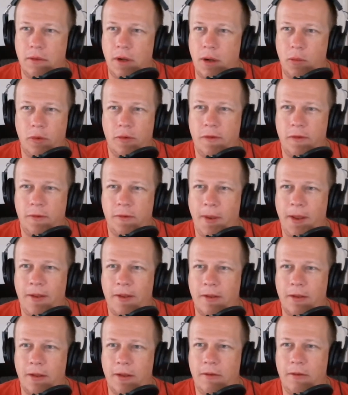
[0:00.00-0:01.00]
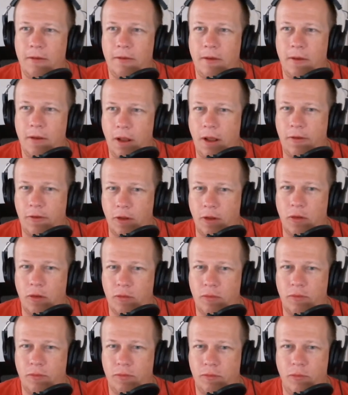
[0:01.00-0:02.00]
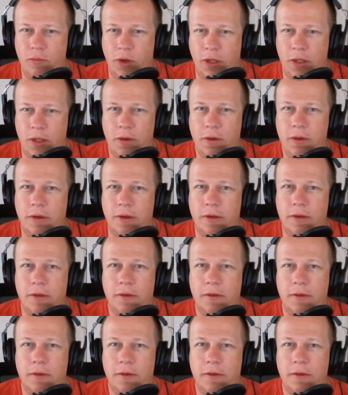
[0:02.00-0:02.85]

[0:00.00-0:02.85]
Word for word: I wasn't expecting this. It looks really good.